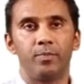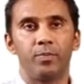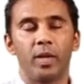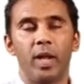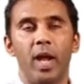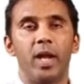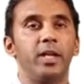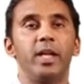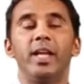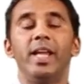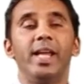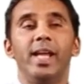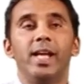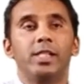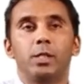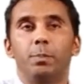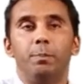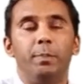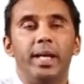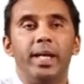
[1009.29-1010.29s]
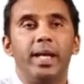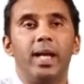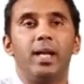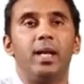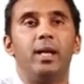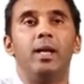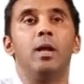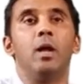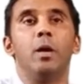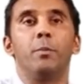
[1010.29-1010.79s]
And
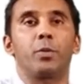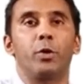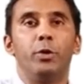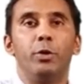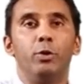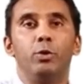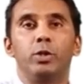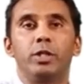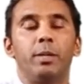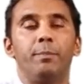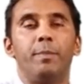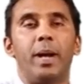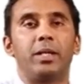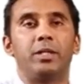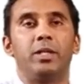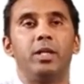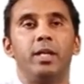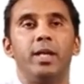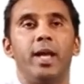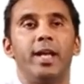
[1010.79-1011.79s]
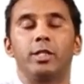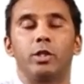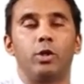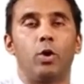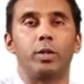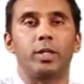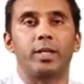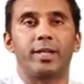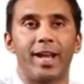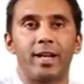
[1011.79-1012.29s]
ESBL producing bacteria is not
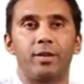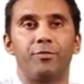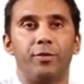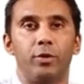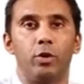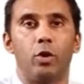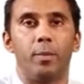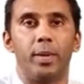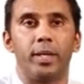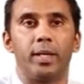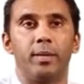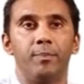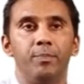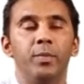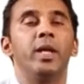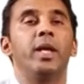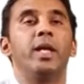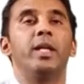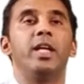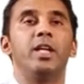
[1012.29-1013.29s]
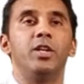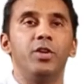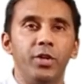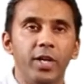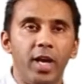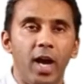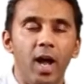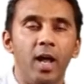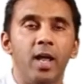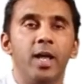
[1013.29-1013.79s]
a rare phenomenon. In
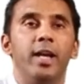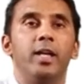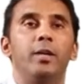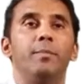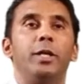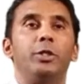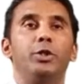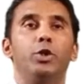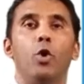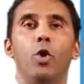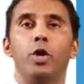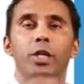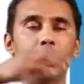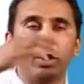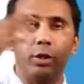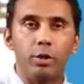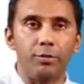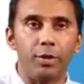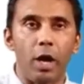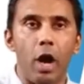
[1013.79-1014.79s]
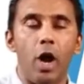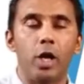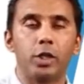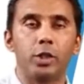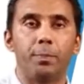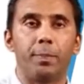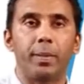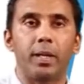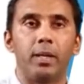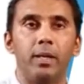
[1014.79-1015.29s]
India, in majority of the
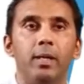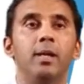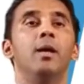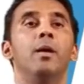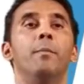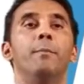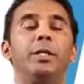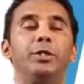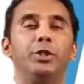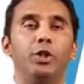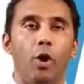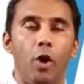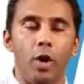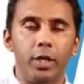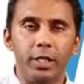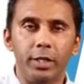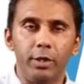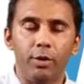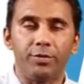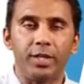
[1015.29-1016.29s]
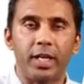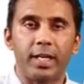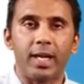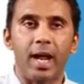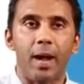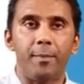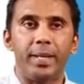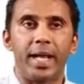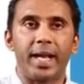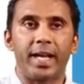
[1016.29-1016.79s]
hospital, majority of the
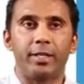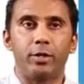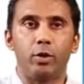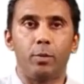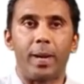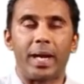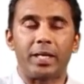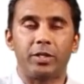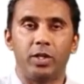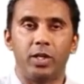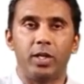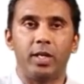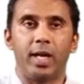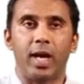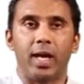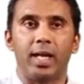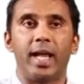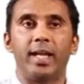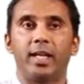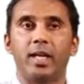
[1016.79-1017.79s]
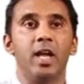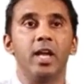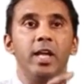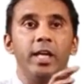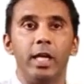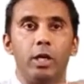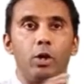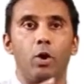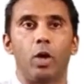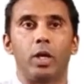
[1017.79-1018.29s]
gram-negative bacteria like E.
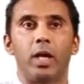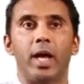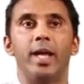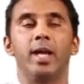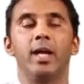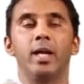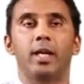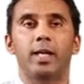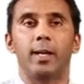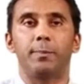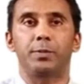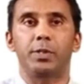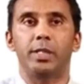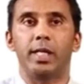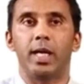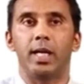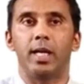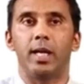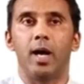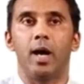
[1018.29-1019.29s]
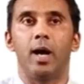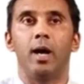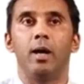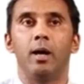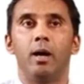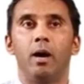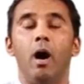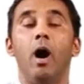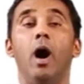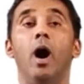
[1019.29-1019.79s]
coli, Klebsiella
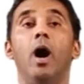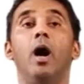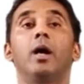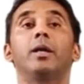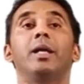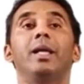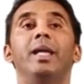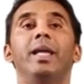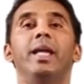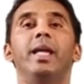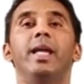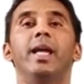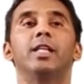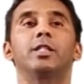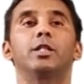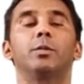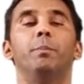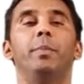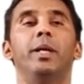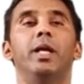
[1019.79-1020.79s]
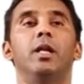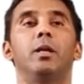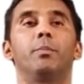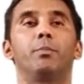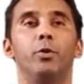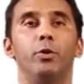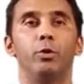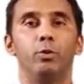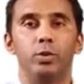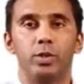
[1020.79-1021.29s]
are ESBL
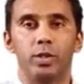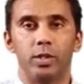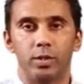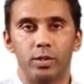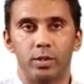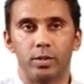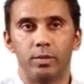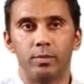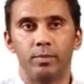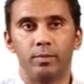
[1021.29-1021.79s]
producers.